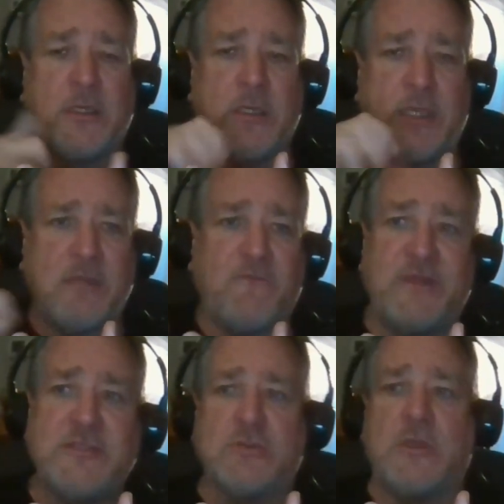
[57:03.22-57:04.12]

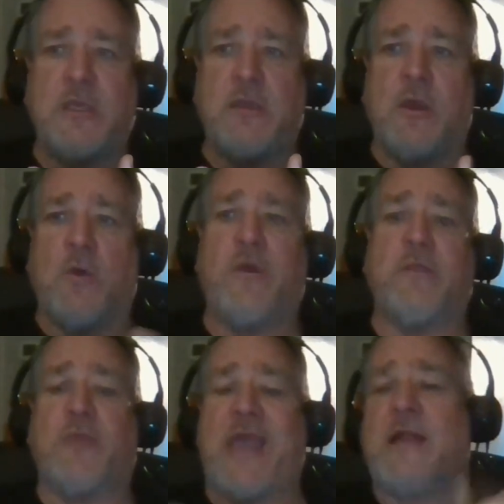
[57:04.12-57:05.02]
individually, when
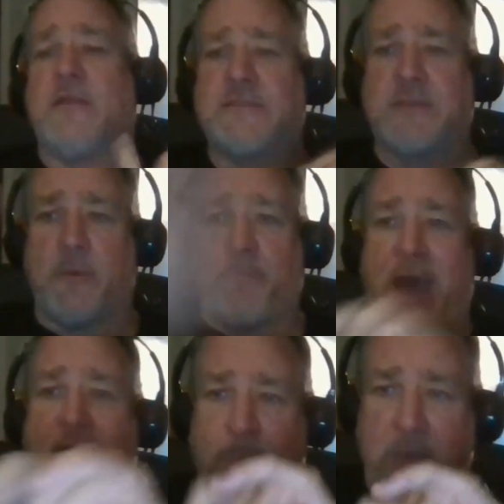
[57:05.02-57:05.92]
the reality is I'm going to
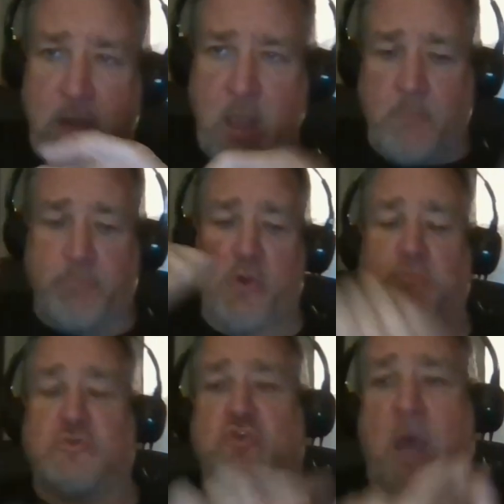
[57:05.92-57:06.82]
pop it,
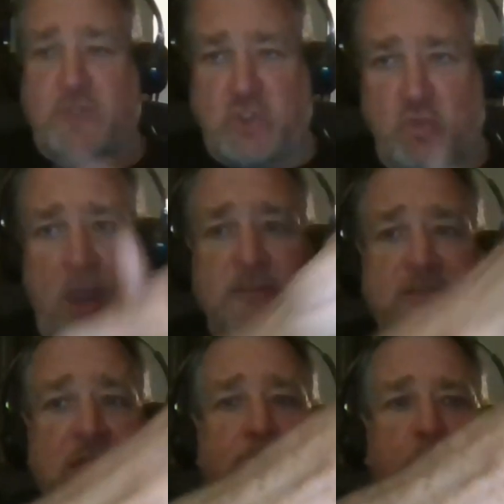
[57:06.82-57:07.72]
boom, drop 2 rounds
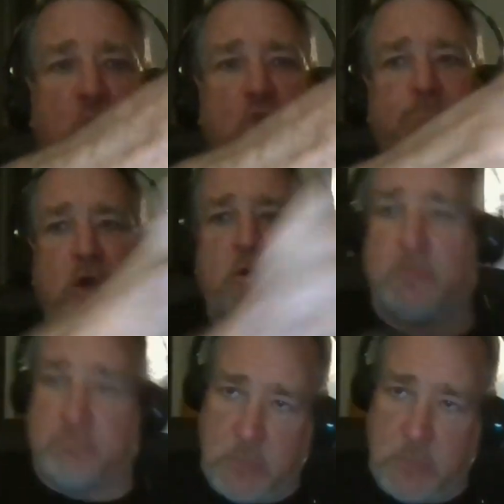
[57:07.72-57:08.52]
in, boom, boom,